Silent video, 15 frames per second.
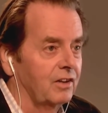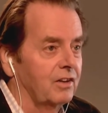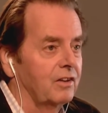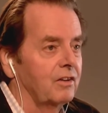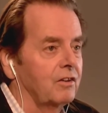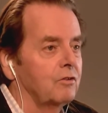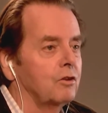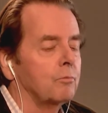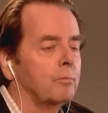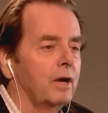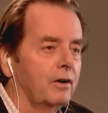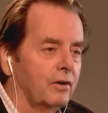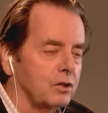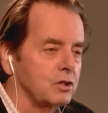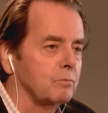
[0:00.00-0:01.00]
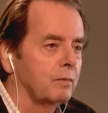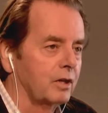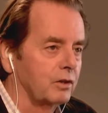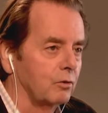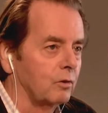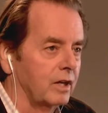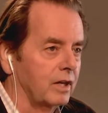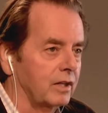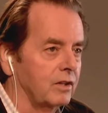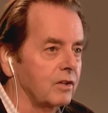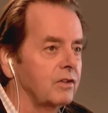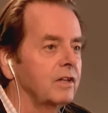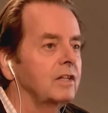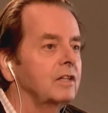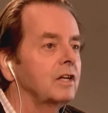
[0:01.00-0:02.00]
The parents, by the way, the
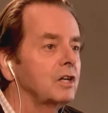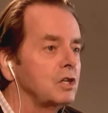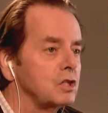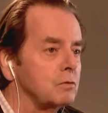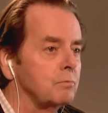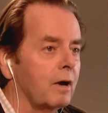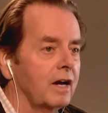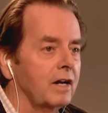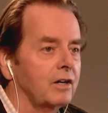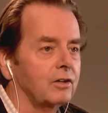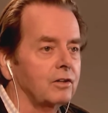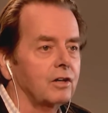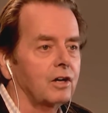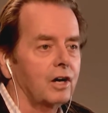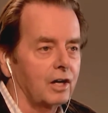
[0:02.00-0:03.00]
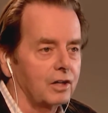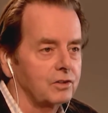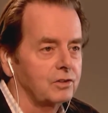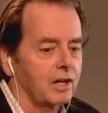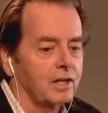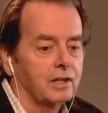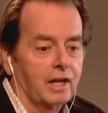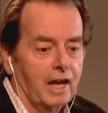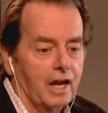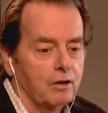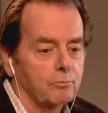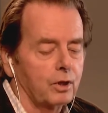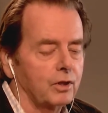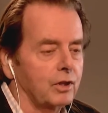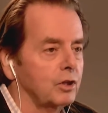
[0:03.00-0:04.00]
thing that inspired us and
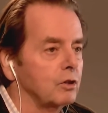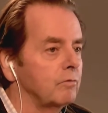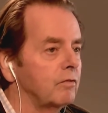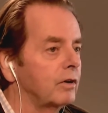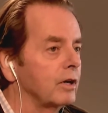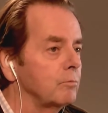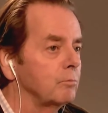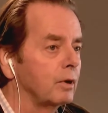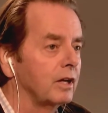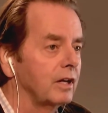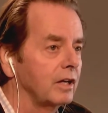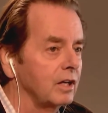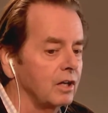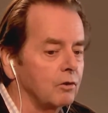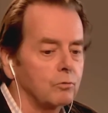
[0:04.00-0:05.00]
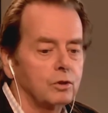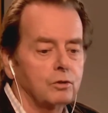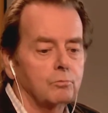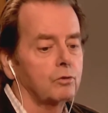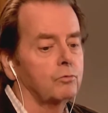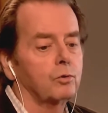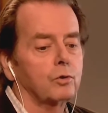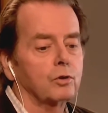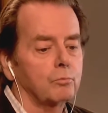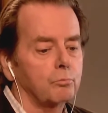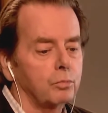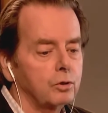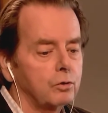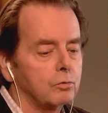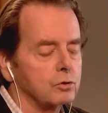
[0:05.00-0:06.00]
Cameron in the very beginning, before the
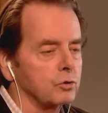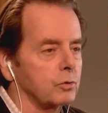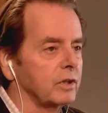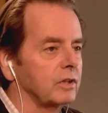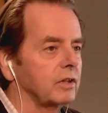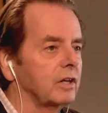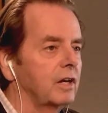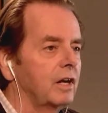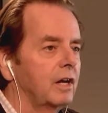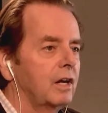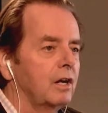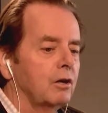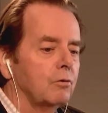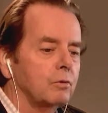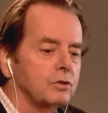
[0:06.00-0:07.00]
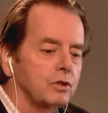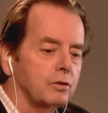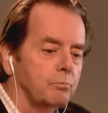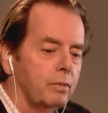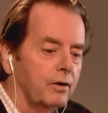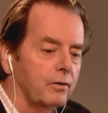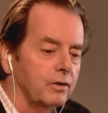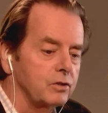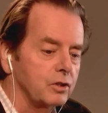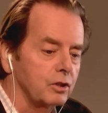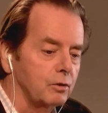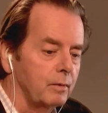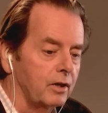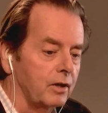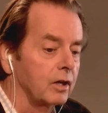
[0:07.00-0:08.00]
book was written, was that parents in
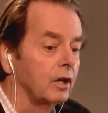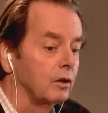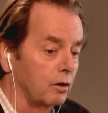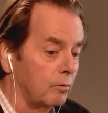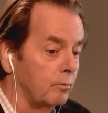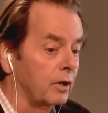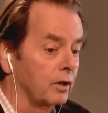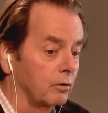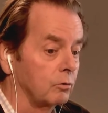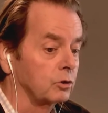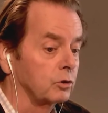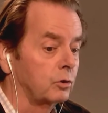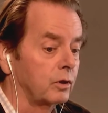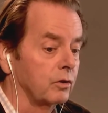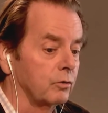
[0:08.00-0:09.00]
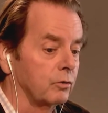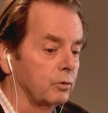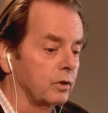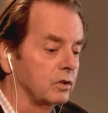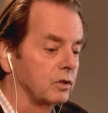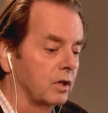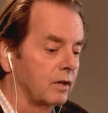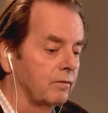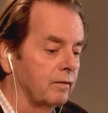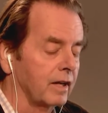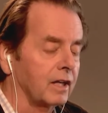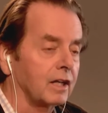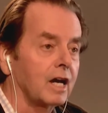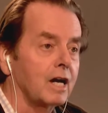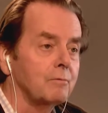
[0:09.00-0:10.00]
America was going through a tough
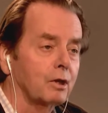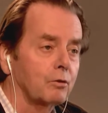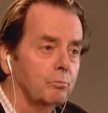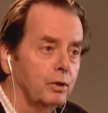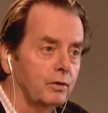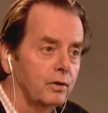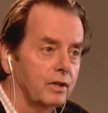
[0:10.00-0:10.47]
economic period.